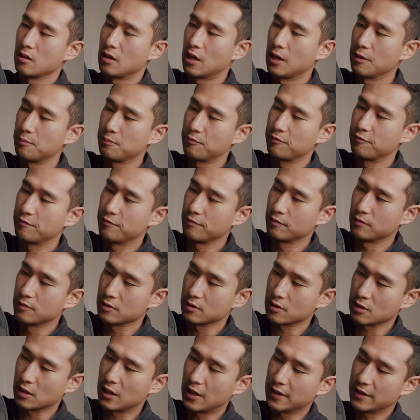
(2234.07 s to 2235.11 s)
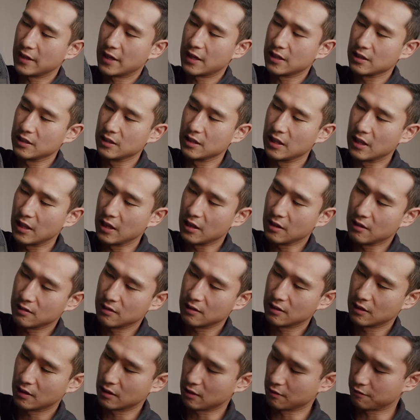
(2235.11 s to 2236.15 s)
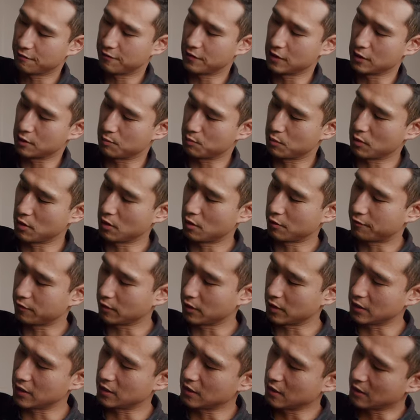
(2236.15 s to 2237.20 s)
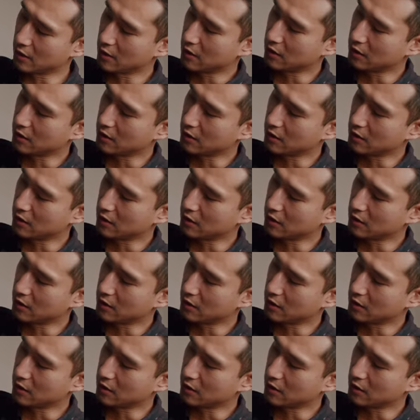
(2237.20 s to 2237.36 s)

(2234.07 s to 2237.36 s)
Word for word: I slide that in there and it fits beautifully.